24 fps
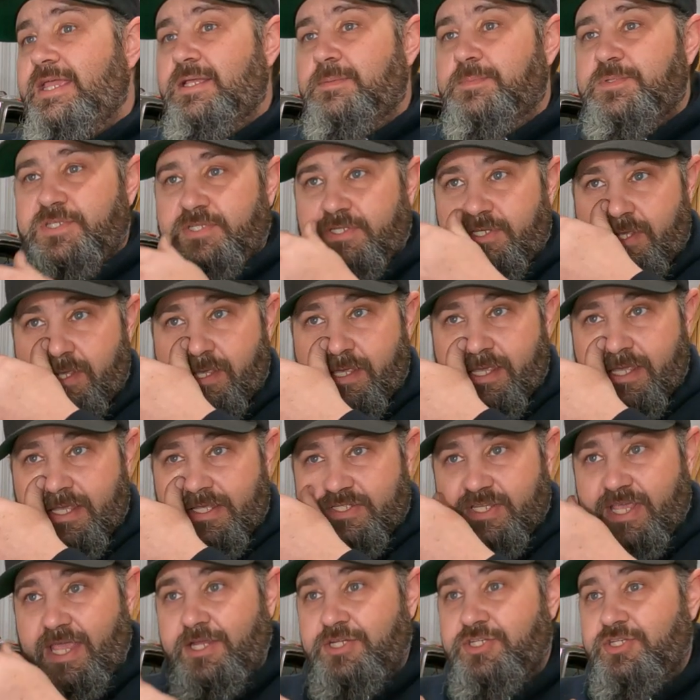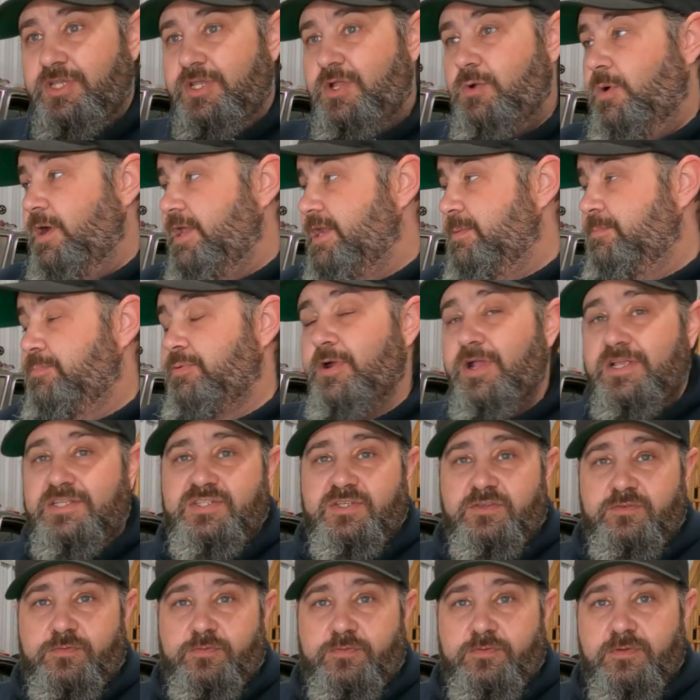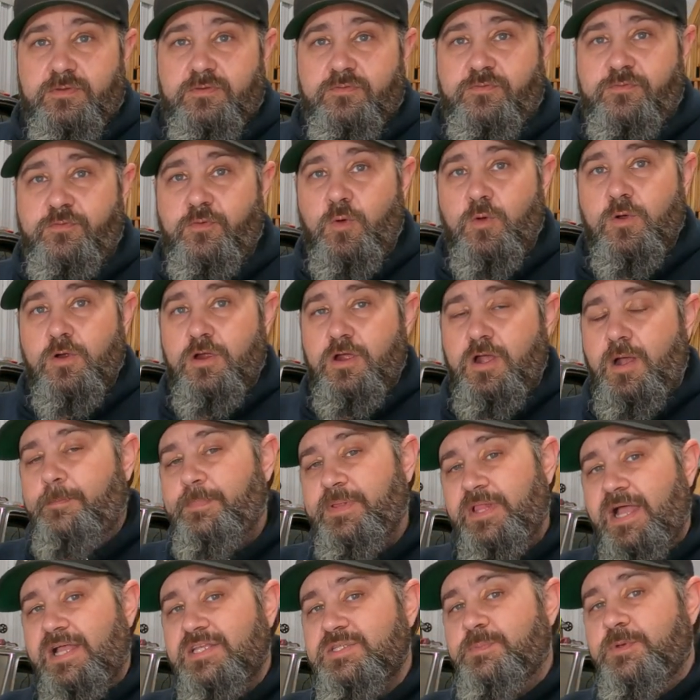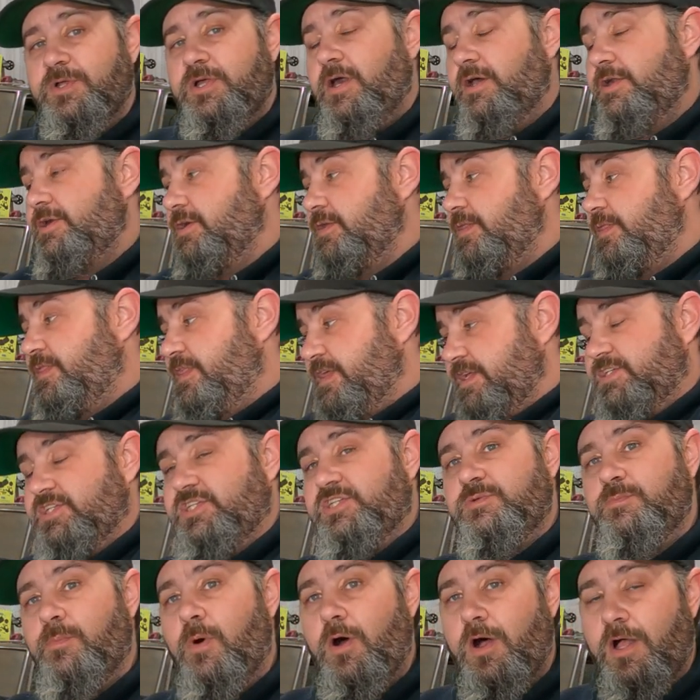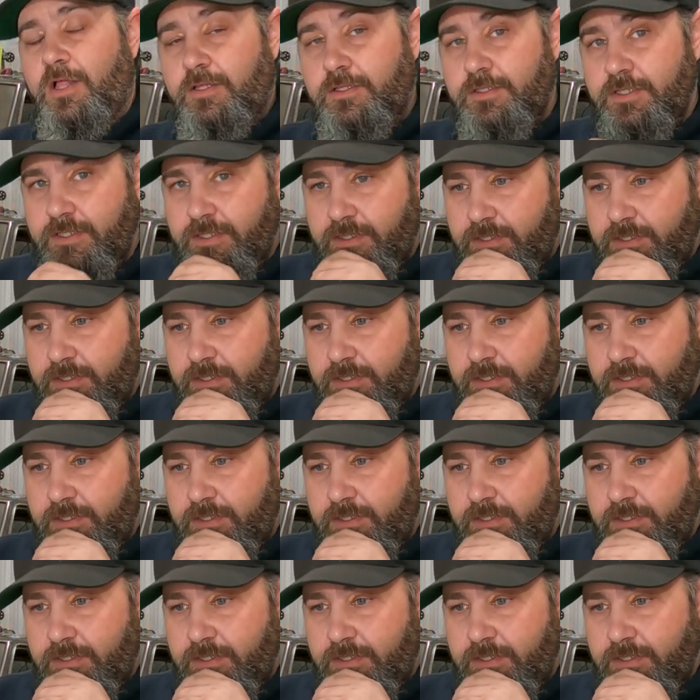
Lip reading: amps is actually quite impressive for a plasma cutter this small.